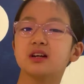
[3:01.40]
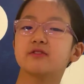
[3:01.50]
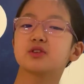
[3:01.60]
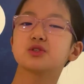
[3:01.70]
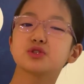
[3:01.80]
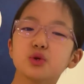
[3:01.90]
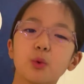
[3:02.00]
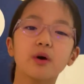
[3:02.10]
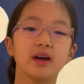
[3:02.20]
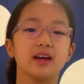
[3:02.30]
of
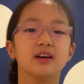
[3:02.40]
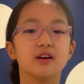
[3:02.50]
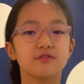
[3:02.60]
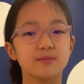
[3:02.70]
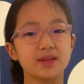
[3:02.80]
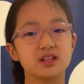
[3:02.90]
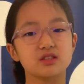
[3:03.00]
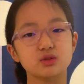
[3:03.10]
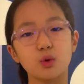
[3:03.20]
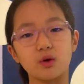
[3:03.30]
joy from that
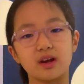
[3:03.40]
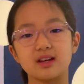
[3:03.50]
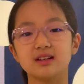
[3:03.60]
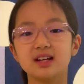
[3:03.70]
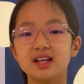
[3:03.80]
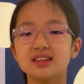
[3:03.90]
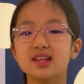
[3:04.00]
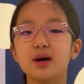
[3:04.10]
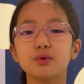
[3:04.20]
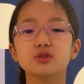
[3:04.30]
story,
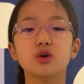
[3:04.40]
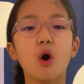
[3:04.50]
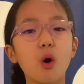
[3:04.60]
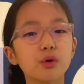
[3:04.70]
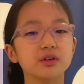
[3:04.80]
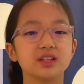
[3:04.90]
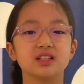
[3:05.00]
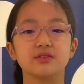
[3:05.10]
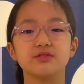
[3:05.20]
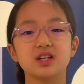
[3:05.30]
and that would
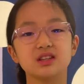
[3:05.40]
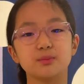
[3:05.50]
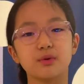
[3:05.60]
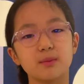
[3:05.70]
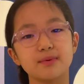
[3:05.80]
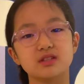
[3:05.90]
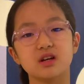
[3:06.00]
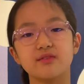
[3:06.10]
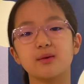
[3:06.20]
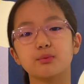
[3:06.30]
totally defeat the purpose
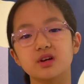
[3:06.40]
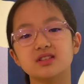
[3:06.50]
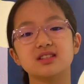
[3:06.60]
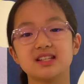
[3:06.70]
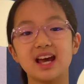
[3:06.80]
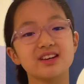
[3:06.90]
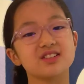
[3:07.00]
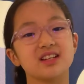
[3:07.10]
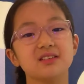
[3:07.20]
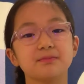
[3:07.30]
of our
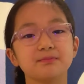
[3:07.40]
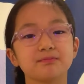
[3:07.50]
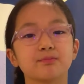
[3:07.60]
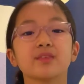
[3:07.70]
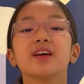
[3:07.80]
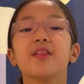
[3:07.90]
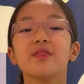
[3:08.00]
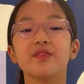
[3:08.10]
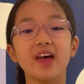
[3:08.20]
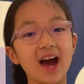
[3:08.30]
presentation.
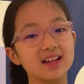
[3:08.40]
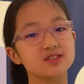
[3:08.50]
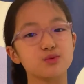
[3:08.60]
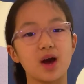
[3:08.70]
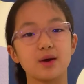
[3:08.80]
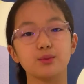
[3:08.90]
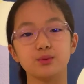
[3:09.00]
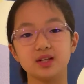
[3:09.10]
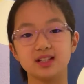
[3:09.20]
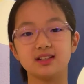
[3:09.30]
That's why
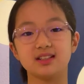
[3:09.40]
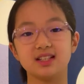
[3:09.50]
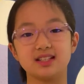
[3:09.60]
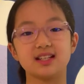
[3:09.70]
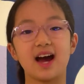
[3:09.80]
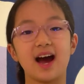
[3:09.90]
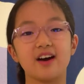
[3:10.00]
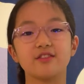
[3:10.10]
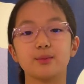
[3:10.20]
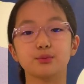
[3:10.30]
we need to
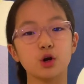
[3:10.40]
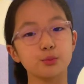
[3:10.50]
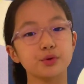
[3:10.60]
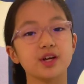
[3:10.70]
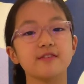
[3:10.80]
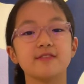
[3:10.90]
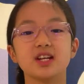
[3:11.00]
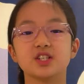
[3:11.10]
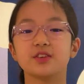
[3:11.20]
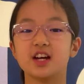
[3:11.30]
have appropriate
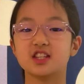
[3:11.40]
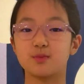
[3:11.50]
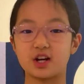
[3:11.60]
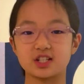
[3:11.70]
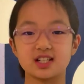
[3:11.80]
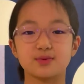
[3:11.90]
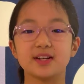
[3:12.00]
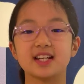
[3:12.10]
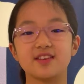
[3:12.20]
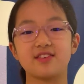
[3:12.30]
facial expressions
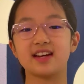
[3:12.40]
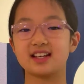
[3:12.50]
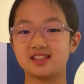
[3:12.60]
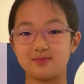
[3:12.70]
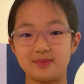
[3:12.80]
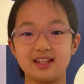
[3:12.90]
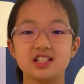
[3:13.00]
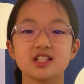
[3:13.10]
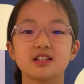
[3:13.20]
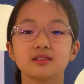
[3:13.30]
when giving a
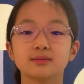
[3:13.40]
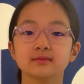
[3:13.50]
speech.